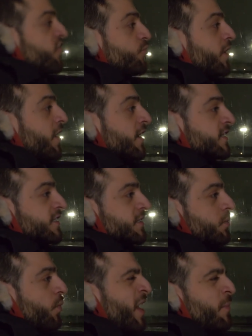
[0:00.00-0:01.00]
is because
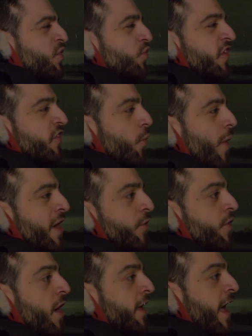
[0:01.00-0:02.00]
when I'm using the
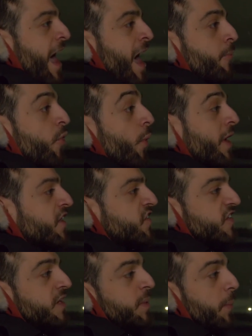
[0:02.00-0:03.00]
Randonautica app, or when I
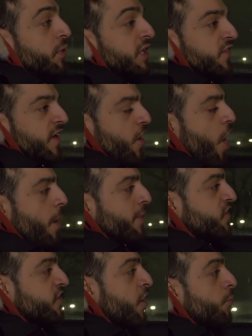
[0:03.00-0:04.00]
see people leaving
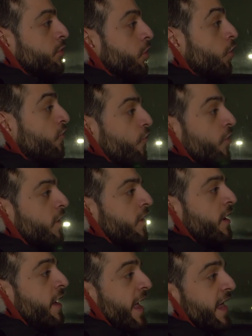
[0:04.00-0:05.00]
comments down below for
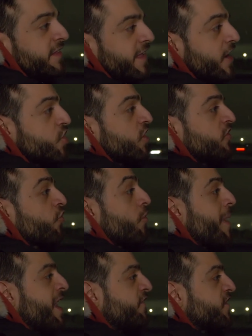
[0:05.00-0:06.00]
intentions or
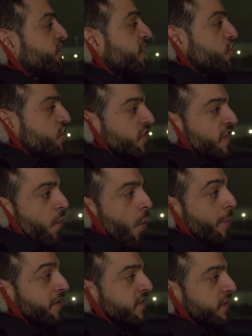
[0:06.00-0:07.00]
manifestations they
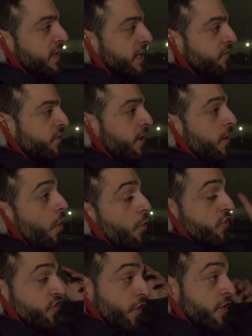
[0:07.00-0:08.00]
want me to leave
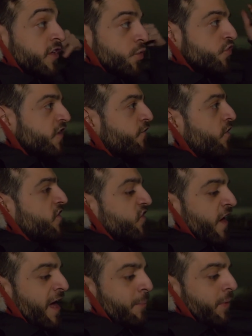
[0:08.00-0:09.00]
or start using for
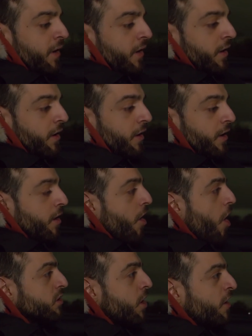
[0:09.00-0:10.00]
this app,
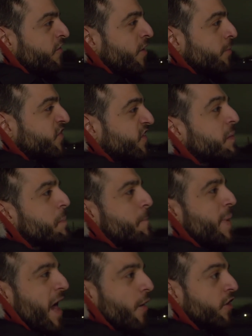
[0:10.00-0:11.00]
a lot of them seem
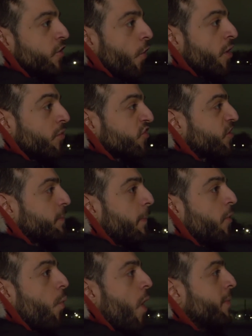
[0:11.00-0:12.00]
paranormal. Some
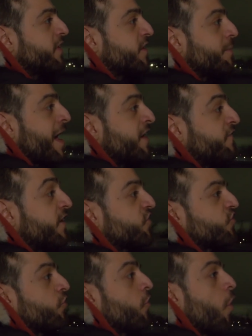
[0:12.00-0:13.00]
people want me to
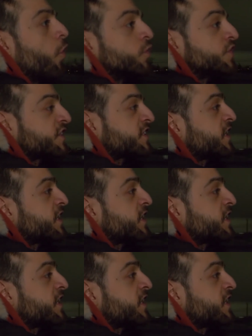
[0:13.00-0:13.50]
manifest ghosts,